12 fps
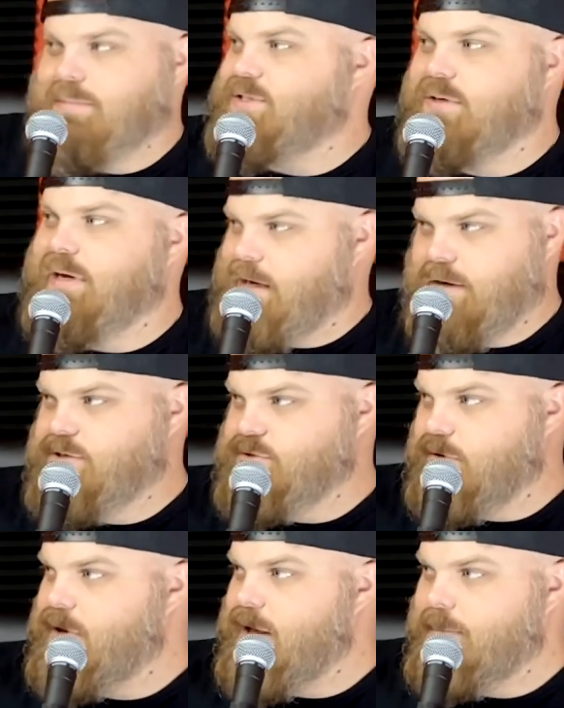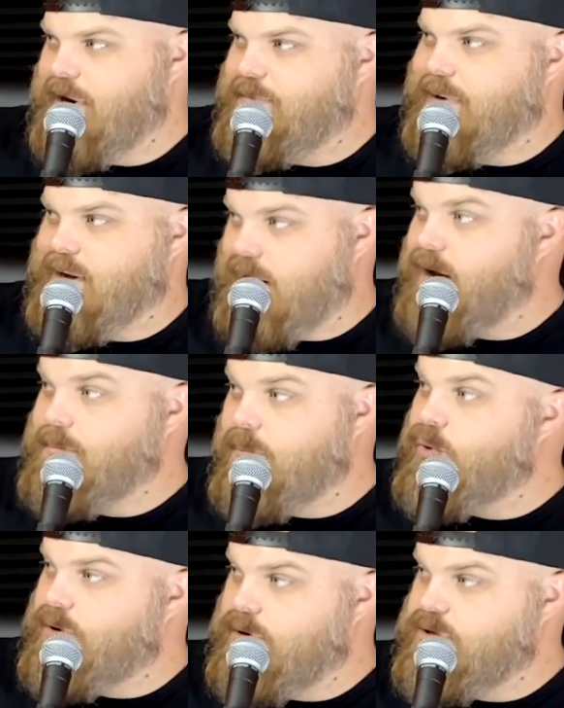I'm still not neutral, but I've become
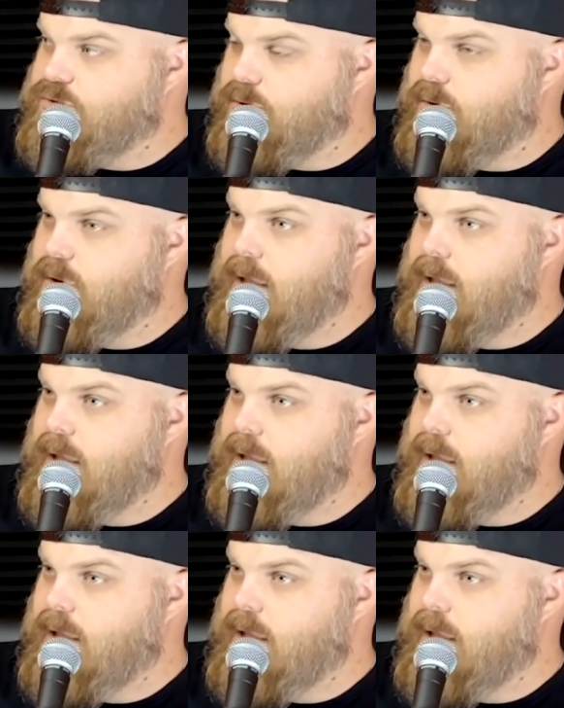more neutral.